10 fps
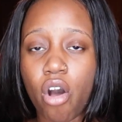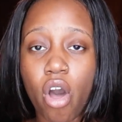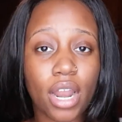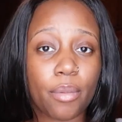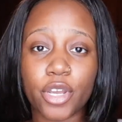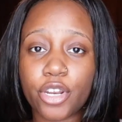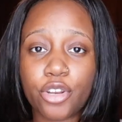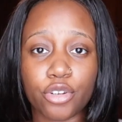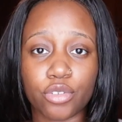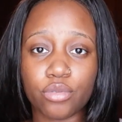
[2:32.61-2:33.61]
All I'm
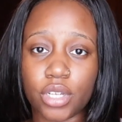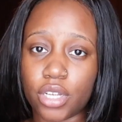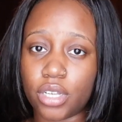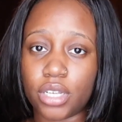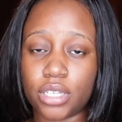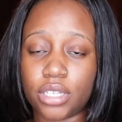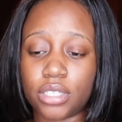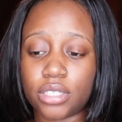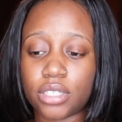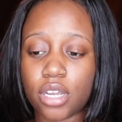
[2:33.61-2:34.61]
gonna do
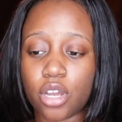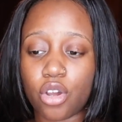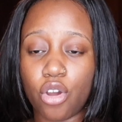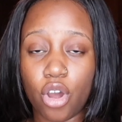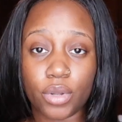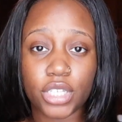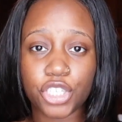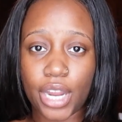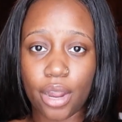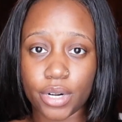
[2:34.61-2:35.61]
is go in the
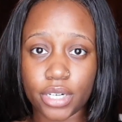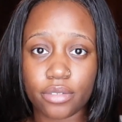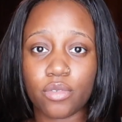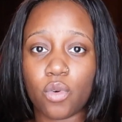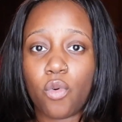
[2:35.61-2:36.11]
shower,